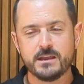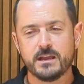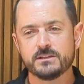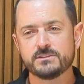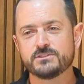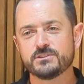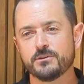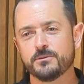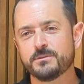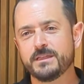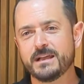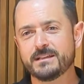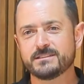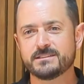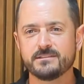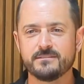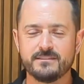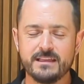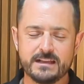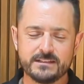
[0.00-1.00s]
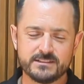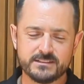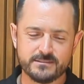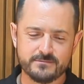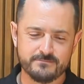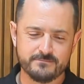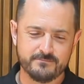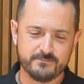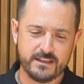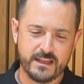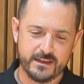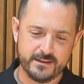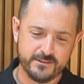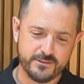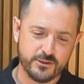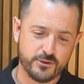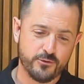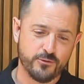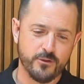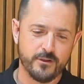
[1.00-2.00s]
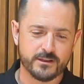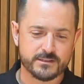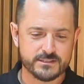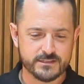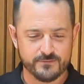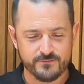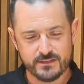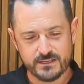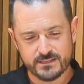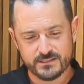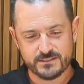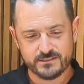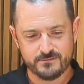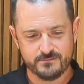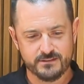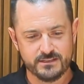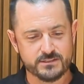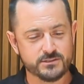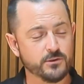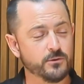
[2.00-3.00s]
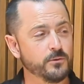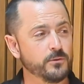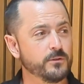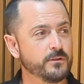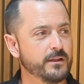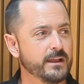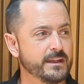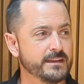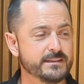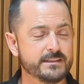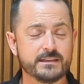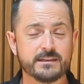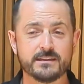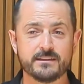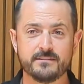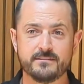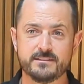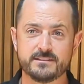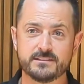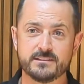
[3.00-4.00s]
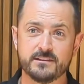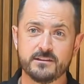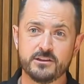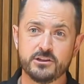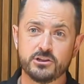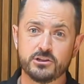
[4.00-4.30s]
And so that's kind of the crux of this whole idea is